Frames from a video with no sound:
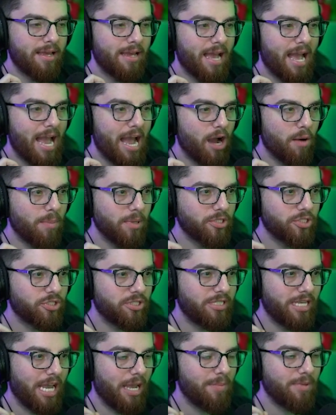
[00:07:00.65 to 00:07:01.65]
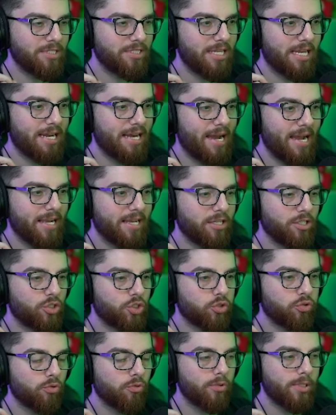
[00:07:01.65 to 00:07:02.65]
how much damage that I can
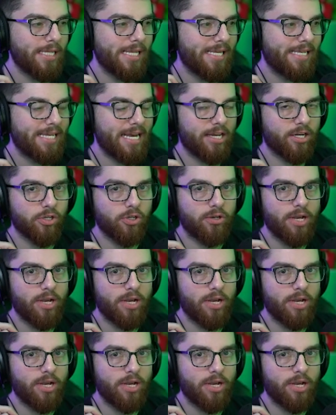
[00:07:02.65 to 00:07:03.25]
truly get her to